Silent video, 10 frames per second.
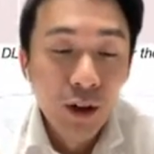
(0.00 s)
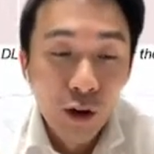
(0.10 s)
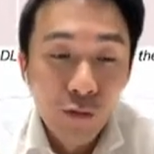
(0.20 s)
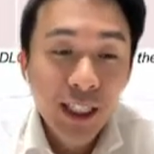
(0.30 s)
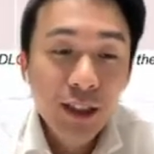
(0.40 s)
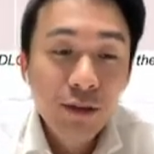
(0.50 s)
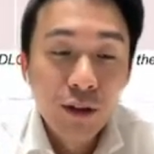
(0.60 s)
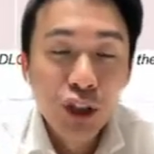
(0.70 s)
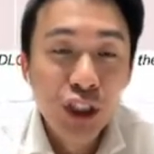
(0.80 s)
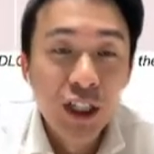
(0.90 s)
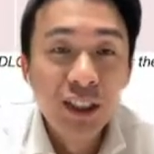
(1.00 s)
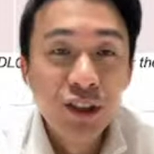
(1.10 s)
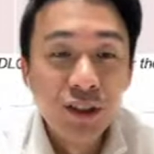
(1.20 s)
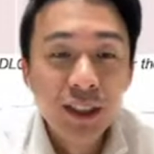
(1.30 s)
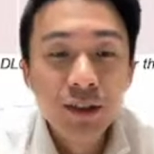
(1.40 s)
Hopefully to launch
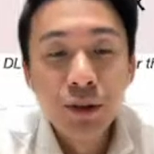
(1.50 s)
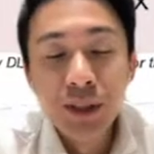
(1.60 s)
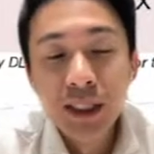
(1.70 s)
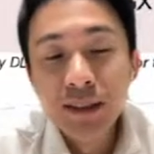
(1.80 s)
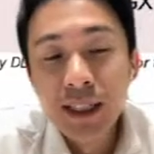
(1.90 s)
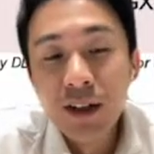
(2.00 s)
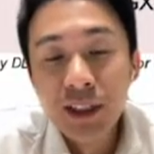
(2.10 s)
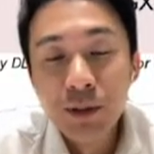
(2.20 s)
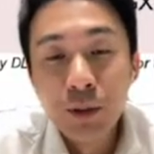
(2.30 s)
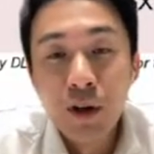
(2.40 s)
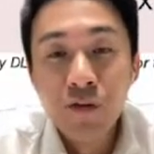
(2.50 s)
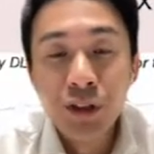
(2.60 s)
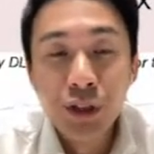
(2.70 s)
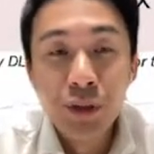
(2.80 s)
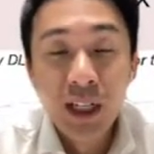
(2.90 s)
DLCs on this. So these DLCs will
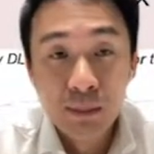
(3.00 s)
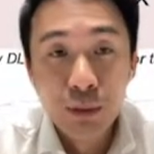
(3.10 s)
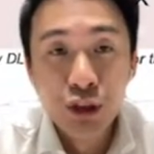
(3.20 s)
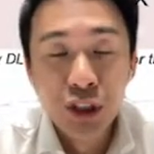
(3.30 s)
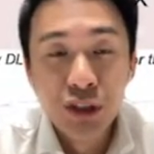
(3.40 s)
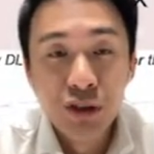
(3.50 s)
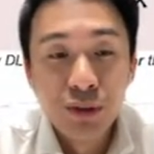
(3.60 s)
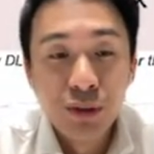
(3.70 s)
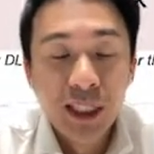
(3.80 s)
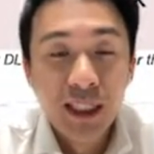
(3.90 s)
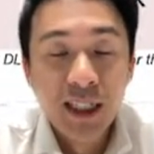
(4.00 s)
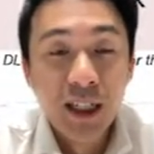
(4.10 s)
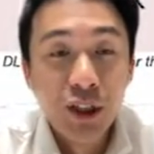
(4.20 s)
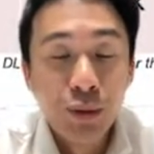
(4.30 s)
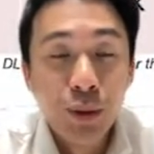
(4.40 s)
offer you exposure to the
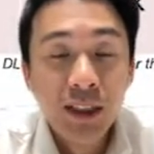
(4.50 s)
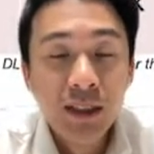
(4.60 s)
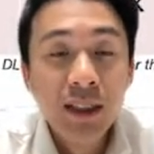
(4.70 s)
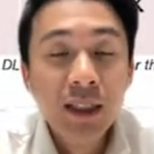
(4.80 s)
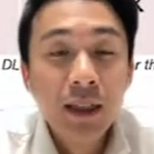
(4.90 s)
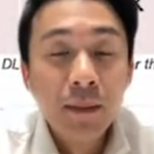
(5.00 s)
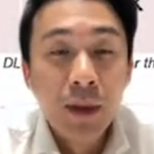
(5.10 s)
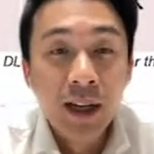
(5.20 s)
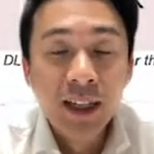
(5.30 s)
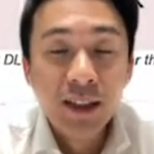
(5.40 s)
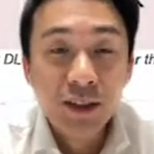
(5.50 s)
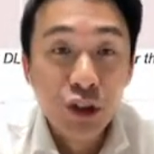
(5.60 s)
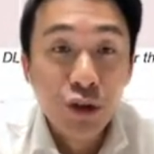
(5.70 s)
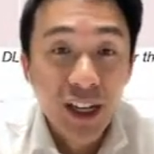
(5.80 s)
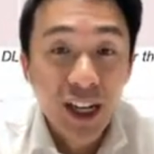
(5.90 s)
uh, US market
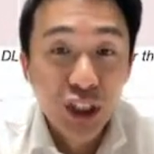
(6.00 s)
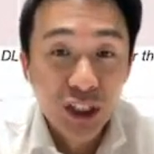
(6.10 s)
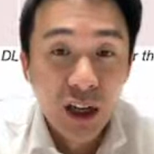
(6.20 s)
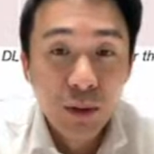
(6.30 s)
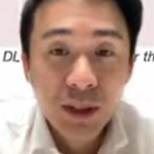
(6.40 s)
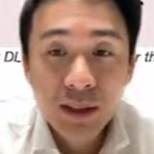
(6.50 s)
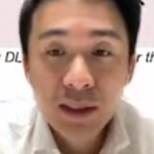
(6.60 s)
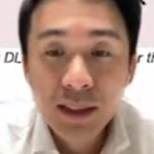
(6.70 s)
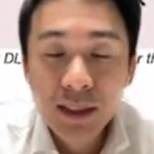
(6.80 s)
during Asian hours.